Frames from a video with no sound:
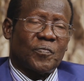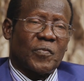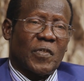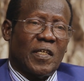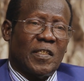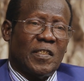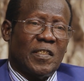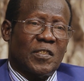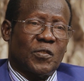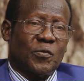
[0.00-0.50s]

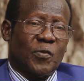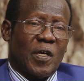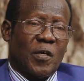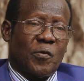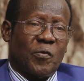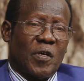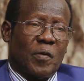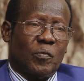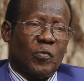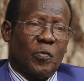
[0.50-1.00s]
And this is why
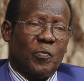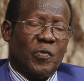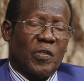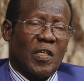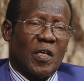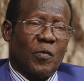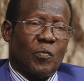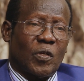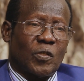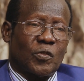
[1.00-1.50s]
we have not
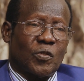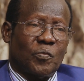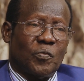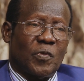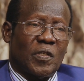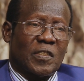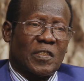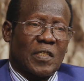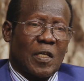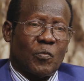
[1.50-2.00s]
been able to
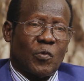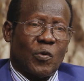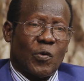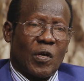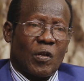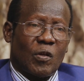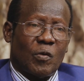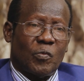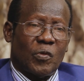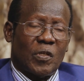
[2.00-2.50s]
meet some of
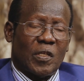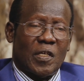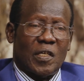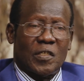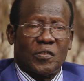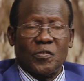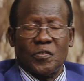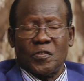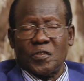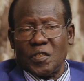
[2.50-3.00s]
our
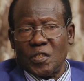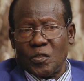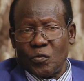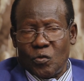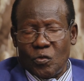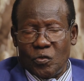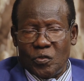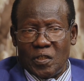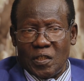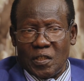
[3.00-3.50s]
obligations,
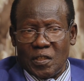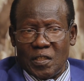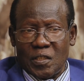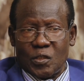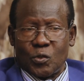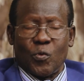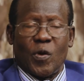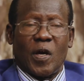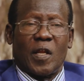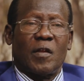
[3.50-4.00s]
including
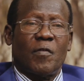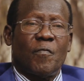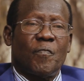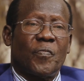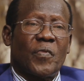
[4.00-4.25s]
this one.